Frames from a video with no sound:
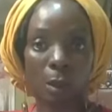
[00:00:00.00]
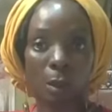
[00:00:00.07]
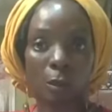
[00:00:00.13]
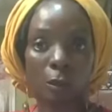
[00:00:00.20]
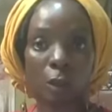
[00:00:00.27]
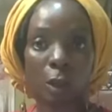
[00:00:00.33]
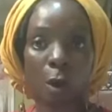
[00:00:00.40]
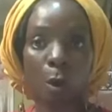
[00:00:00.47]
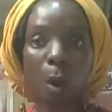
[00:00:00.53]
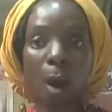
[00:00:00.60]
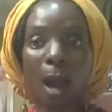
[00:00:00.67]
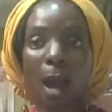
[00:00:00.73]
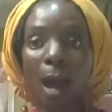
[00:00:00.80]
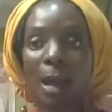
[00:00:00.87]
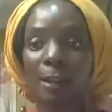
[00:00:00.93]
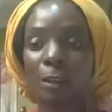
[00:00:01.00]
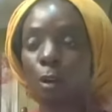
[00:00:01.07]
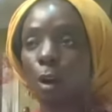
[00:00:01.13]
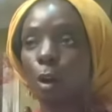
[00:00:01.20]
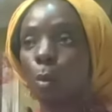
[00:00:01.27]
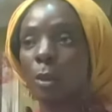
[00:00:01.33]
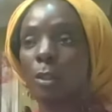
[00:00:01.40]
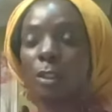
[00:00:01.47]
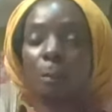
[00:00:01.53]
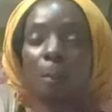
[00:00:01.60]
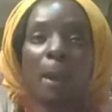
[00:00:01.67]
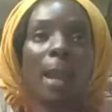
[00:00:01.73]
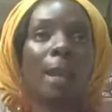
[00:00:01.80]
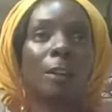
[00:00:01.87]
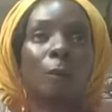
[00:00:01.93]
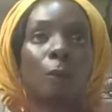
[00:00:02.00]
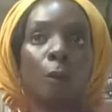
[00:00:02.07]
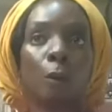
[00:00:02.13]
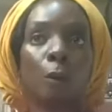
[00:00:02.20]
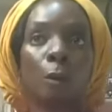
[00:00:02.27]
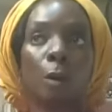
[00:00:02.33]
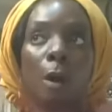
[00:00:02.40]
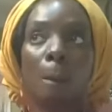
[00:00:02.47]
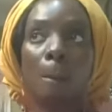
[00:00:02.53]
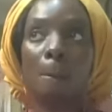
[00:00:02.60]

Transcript: So I know it's painful,